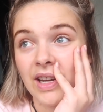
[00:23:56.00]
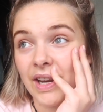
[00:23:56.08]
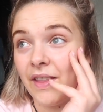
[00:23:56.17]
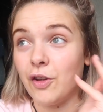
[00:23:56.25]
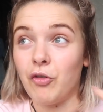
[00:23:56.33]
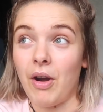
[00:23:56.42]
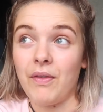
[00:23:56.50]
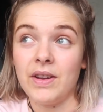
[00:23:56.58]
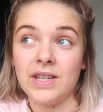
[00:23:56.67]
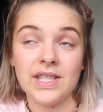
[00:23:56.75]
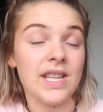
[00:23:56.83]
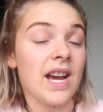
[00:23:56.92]
kind of the
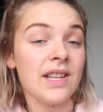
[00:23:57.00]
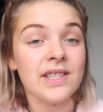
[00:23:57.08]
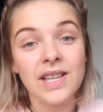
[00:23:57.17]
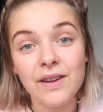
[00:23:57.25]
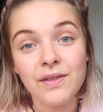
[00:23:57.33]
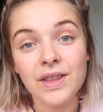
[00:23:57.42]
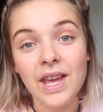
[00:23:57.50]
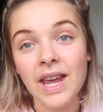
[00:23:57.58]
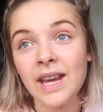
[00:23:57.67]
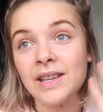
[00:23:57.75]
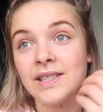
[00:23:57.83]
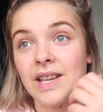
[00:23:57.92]
graphic design side of
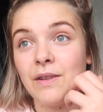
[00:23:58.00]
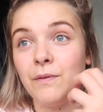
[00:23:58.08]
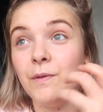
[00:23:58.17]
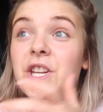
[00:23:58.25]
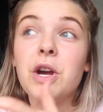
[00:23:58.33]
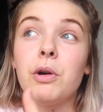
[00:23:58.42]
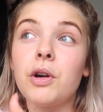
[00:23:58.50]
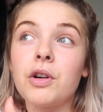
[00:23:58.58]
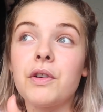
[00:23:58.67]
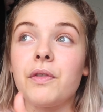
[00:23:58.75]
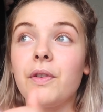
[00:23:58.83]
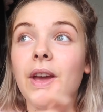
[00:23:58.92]
things, and
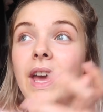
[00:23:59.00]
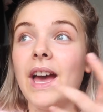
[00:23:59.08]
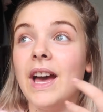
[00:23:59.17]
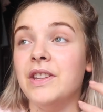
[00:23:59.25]
videography,